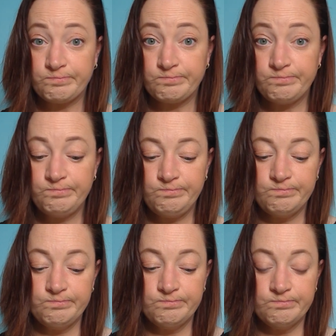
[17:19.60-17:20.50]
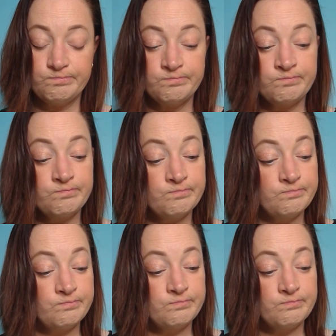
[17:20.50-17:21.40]

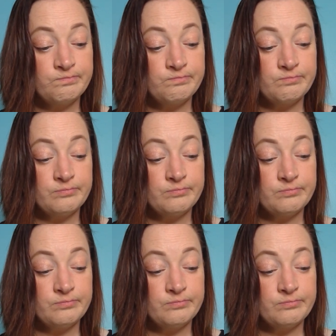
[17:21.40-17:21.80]
Nothing is said.